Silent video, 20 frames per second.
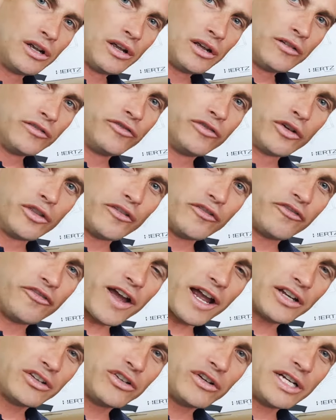for the
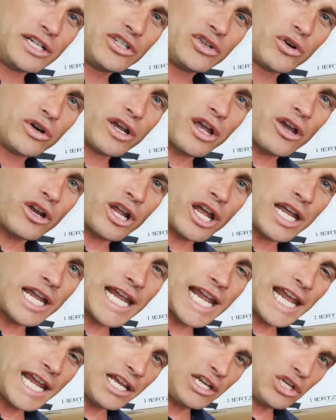factory Toyota
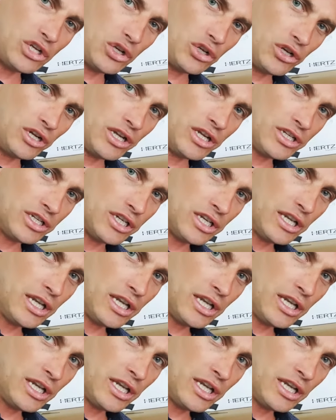head unit.